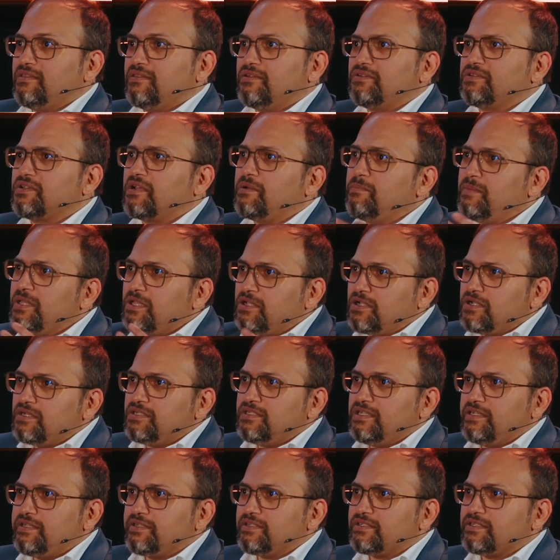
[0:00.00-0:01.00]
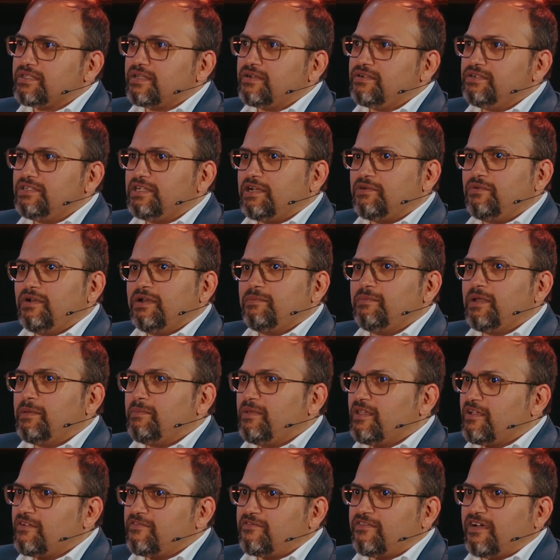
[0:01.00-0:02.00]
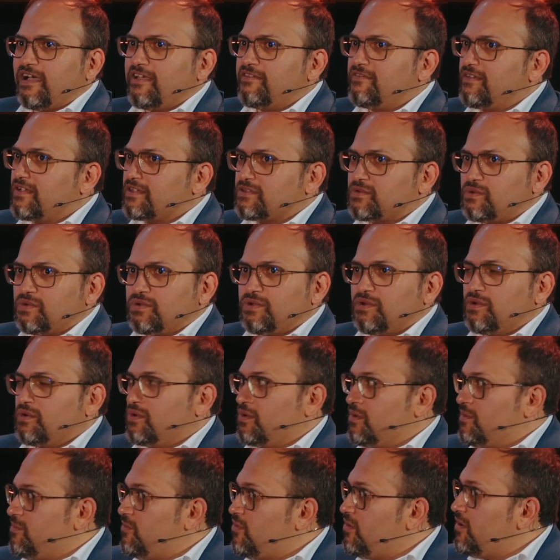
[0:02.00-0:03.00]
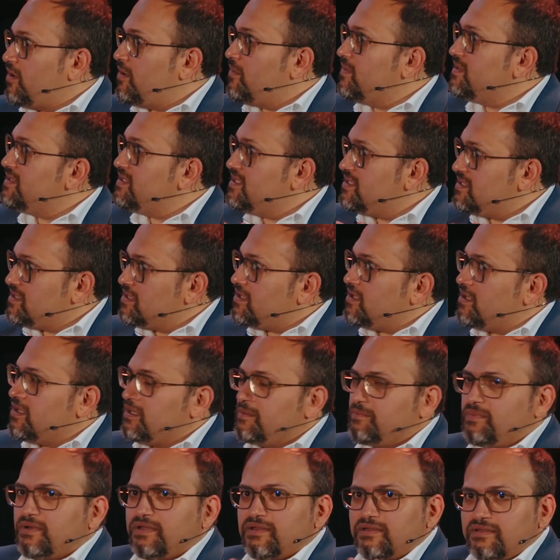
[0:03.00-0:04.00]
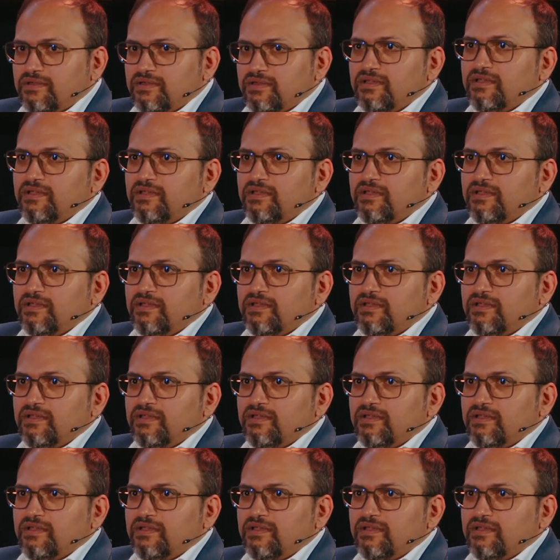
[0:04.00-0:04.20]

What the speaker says: there's going to be good deals that are generating maybe a 5x return or more, which is good, but